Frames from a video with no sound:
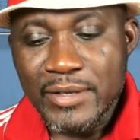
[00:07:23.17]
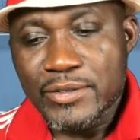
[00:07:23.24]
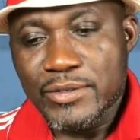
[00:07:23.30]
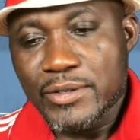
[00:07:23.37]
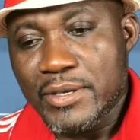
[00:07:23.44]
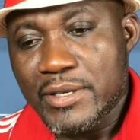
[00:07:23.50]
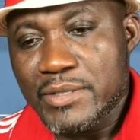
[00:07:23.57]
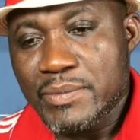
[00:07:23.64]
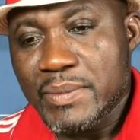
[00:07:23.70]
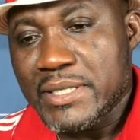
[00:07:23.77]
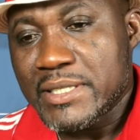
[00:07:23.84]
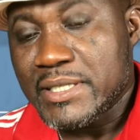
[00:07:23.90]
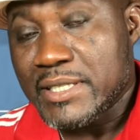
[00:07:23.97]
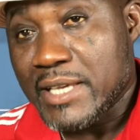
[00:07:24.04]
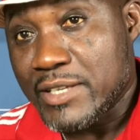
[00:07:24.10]
So this
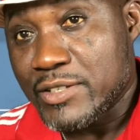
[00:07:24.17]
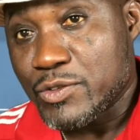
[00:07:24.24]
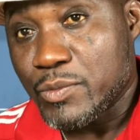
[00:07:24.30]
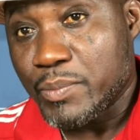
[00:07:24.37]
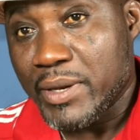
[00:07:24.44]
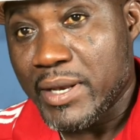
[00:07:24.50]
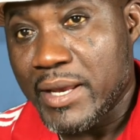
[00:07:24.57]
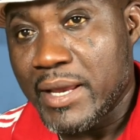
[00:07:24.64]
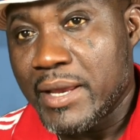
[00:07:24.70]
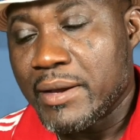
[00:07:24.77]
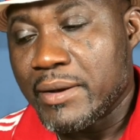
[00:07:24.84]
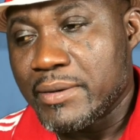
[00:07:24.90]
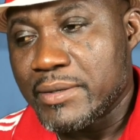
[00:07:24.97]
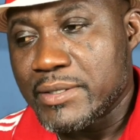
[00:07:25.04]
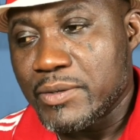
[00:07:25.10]
match has to play
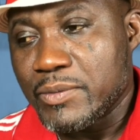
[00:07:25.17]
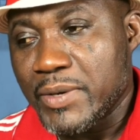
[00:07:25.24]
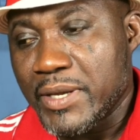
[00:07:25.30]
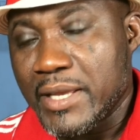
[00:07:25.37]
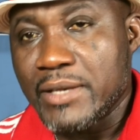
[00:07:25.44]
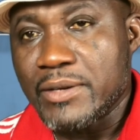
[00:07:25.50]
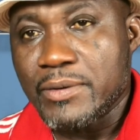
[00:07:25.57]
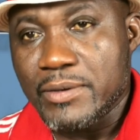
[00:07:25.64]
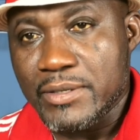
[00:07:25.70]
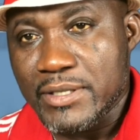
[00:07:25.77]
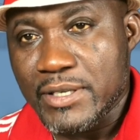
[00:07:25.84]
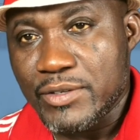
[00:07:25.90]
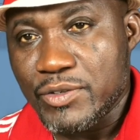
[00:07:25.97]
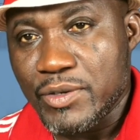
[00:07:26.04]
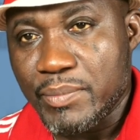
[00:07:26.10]
until we get
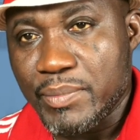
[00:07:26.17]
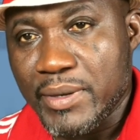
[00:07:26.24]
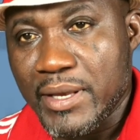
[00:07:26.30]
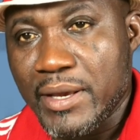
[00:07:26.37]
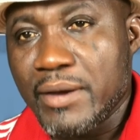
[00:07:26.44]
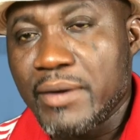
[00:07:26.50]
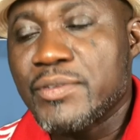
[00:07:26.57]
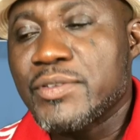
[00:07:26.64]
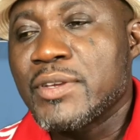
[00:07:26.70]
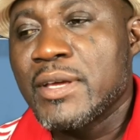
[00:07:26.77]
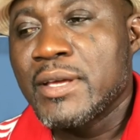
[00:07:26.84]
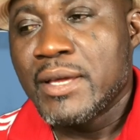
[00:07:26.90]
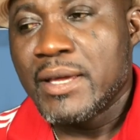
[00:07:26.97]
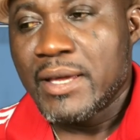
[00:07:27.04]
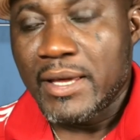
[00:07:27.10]
closer to the playoffs,
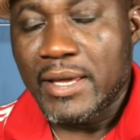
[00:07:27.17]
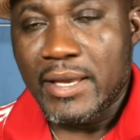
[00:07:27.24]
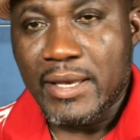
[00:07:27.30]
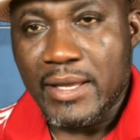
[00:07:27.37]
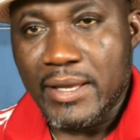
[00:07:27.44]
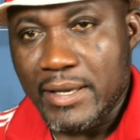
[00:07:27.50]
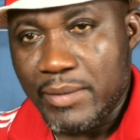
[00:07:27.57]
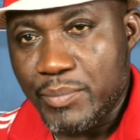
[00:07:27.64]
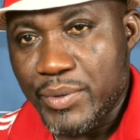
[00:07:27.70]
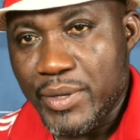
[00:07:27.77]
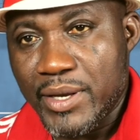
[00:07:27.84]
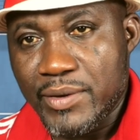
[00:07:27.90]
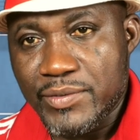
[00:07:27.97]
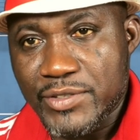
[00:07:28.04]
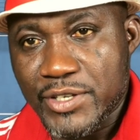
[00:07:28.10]
and then the
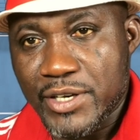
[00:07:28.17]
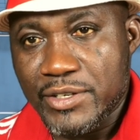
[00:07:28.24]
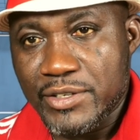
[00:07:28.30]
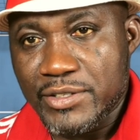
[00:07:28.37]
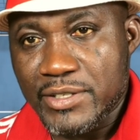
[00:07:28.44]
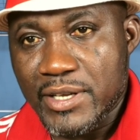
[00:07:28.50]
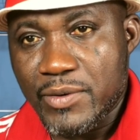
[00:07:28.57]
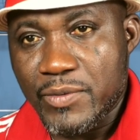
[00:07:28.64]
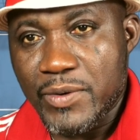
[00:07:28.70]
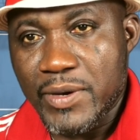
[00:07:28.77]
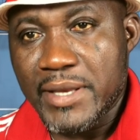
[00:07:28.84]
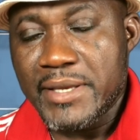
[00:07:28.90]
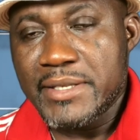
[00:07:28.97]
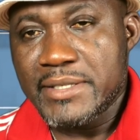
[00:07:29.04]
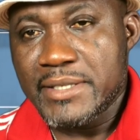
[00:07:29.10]
playoff schedules are
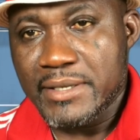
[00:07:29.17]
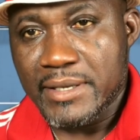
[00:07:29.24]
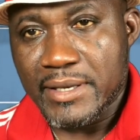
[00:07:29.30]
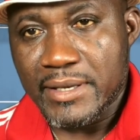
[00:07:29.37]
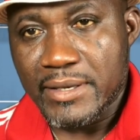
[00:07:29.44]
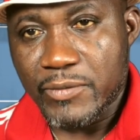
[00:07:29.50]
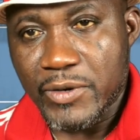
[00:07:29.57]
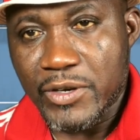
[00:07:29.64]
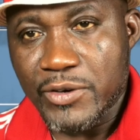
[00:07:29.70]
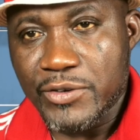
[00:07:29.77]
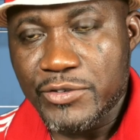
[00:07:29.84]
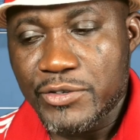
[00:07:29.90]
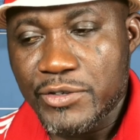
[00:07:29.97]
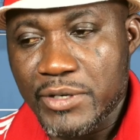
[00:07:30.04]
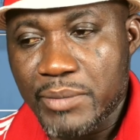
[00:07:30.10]
released and we go
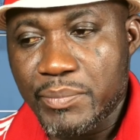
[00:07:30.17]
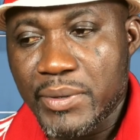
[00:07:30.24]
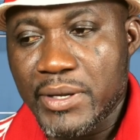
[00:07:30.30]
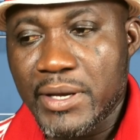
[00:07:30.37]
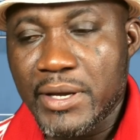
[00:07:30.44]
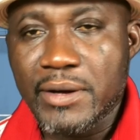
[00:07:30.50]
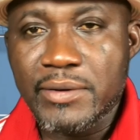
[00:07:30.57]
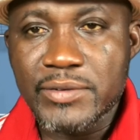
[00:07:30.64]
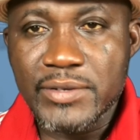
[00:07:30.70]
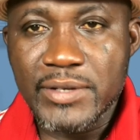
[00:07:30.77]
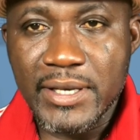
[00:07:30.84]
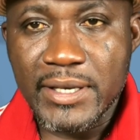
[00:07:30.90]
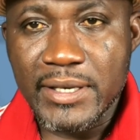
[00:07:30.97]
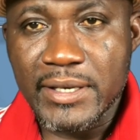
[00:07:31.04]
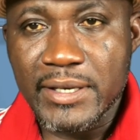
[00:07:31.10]
through the playoffs
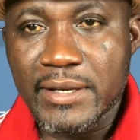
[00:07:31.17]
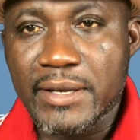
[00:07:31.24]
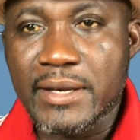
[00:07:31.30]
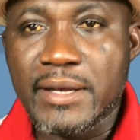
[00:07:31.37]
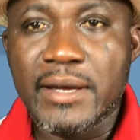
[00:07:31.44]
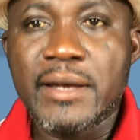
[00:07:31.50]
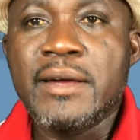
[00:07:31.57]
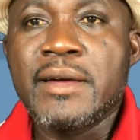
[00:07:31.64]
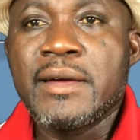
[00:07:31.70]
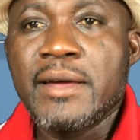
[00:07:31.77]
and they declare